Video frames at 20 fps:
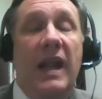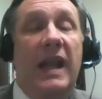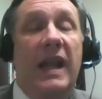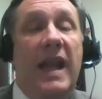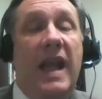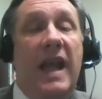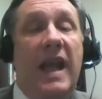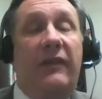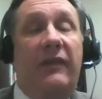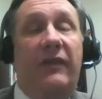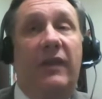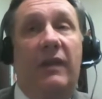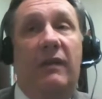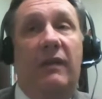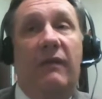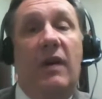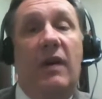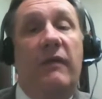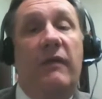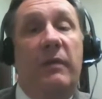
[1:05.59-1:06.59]
It has to
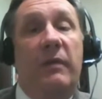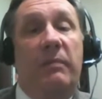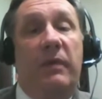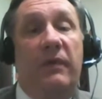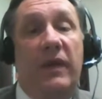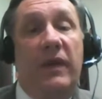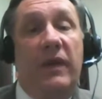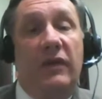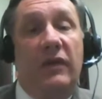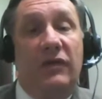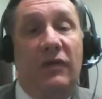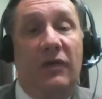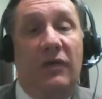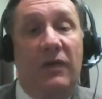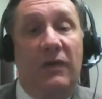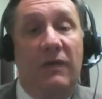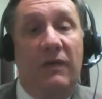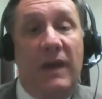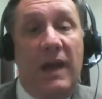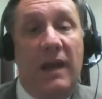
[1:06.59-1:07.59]
involve the
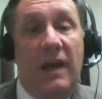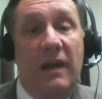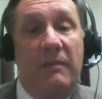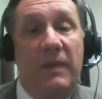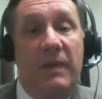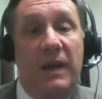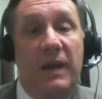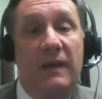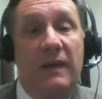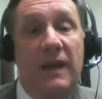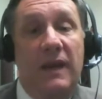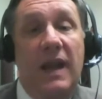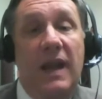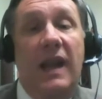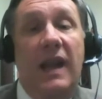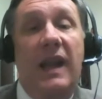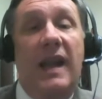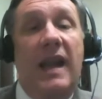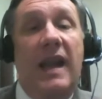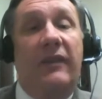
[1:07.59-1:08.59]
professional development.
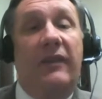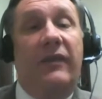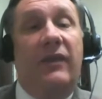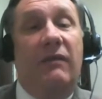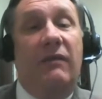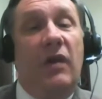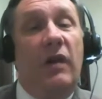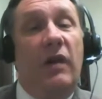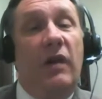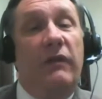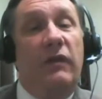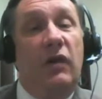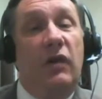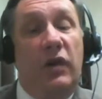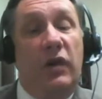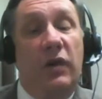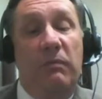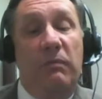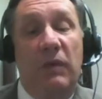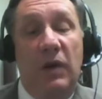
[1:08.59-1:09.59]
It has to involve your
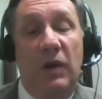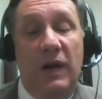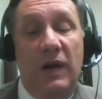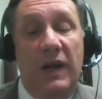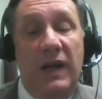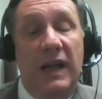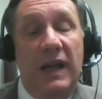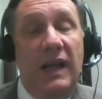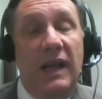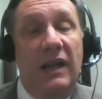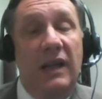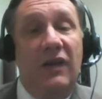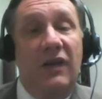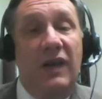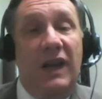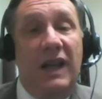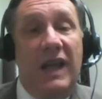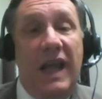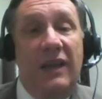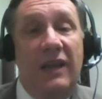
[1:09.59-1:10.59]
community,
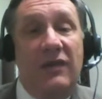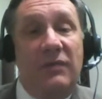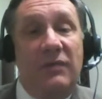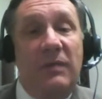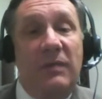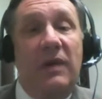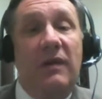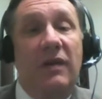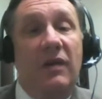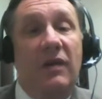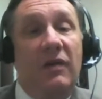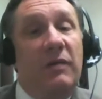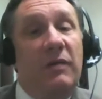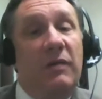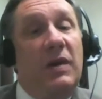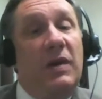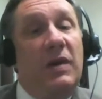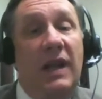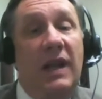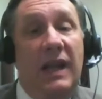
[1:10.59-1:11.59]
your
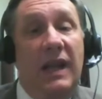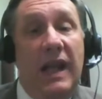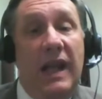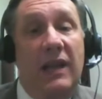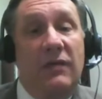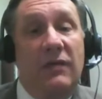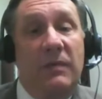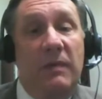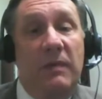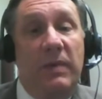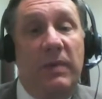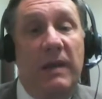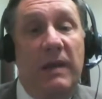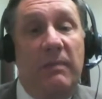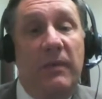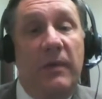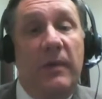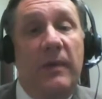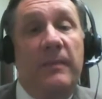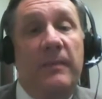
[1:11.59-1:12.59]
community engagement
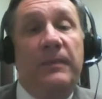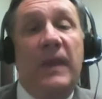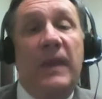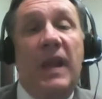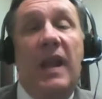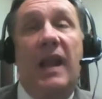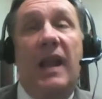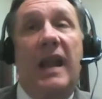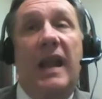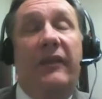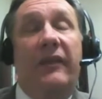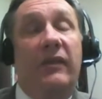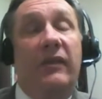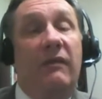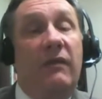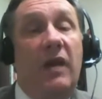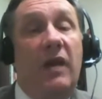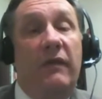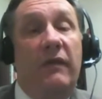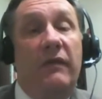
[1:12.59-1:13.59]
people. It has
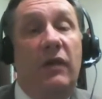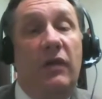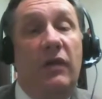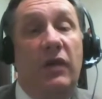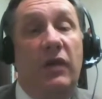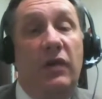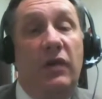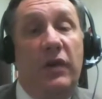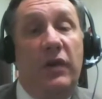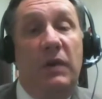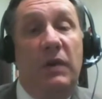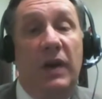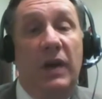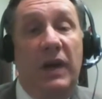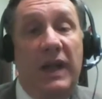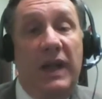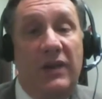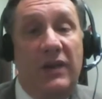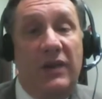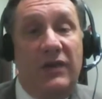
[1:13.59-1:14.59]
to involve your
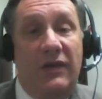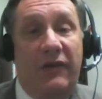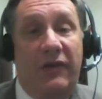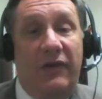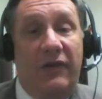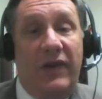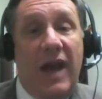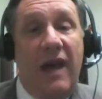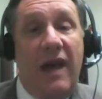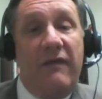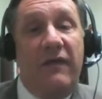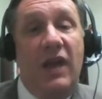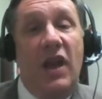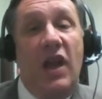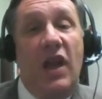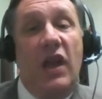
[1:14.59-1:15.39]
communication staff.